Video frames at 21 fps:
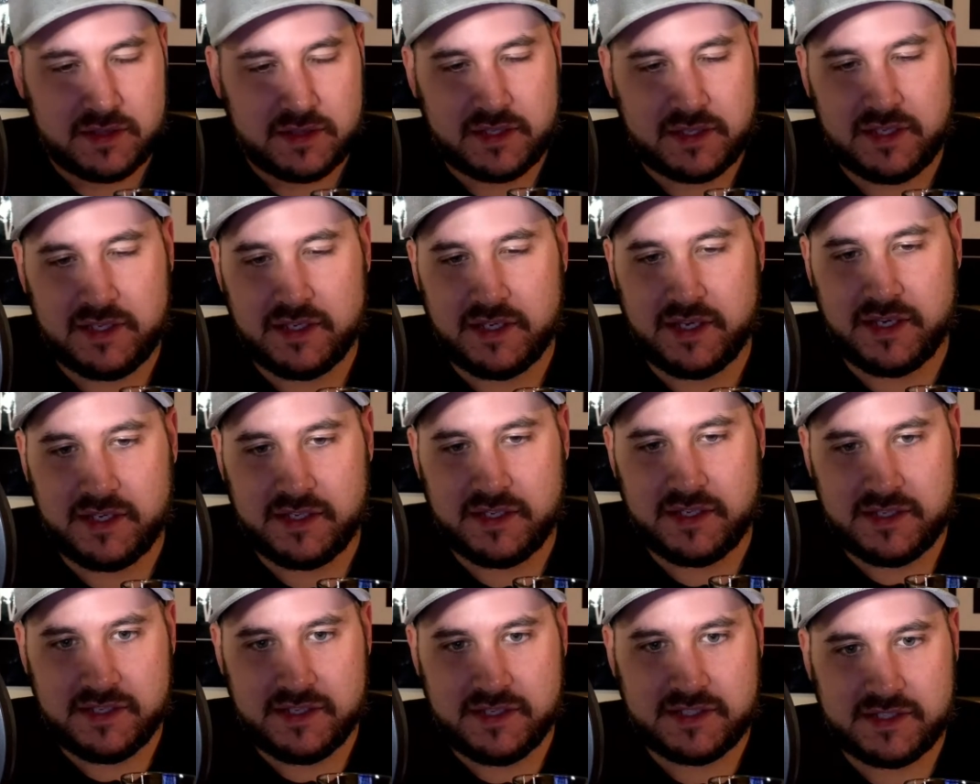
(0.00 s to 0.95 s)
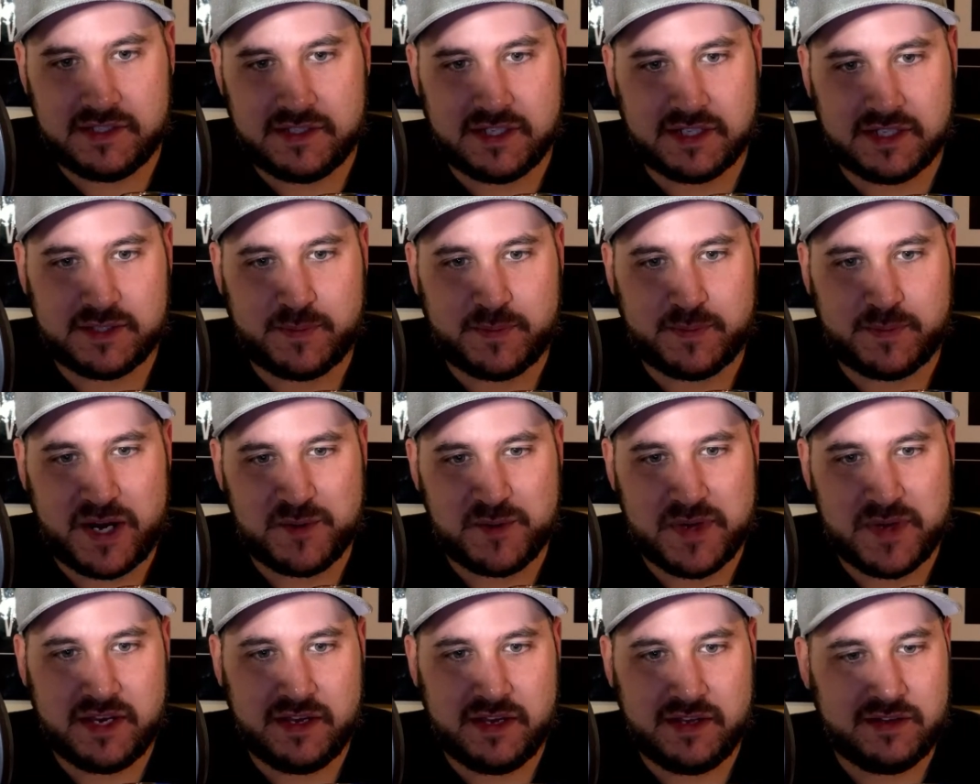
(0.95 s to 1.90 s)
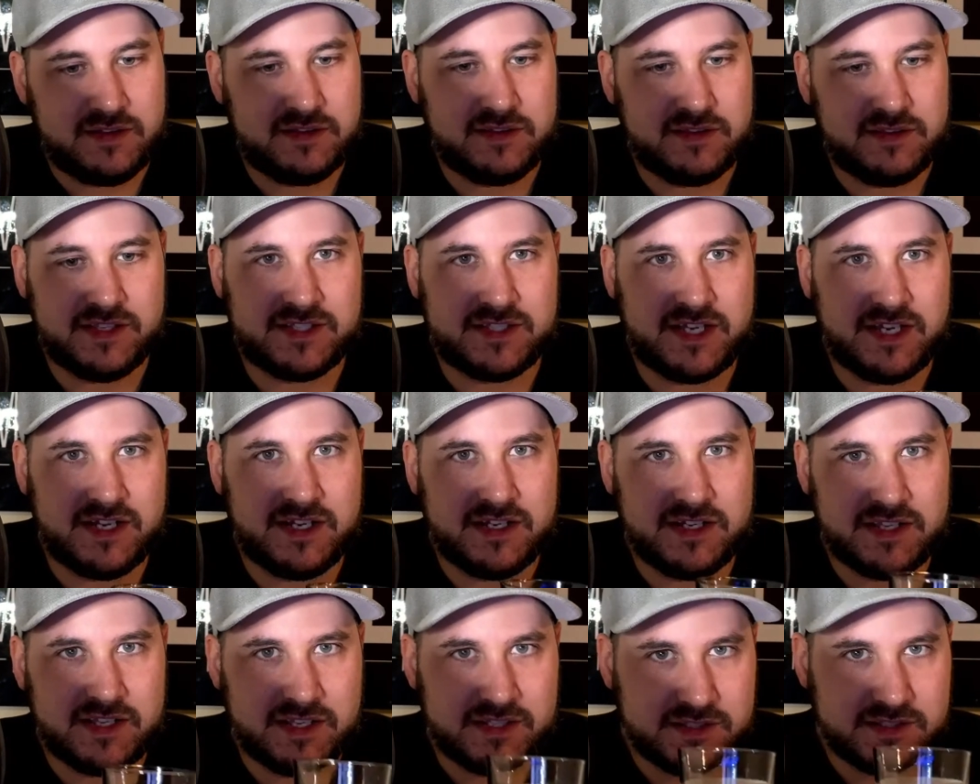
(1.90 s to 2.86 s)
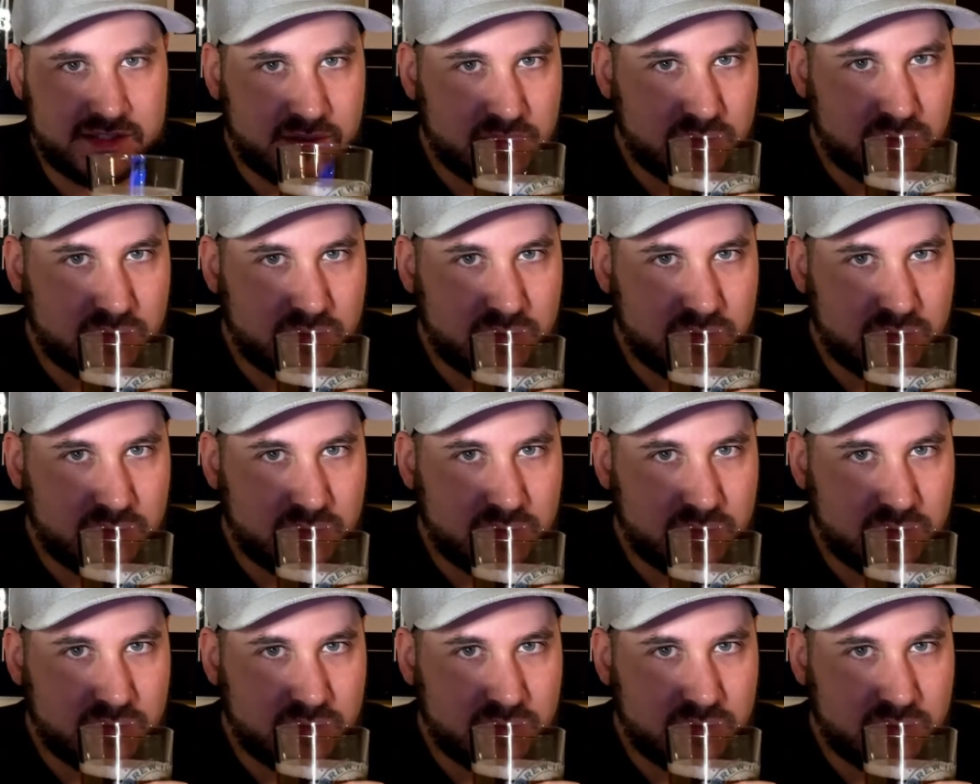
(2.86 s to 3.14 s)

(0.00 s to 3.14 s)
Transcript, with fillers: the yeast experiment, and let's get into this.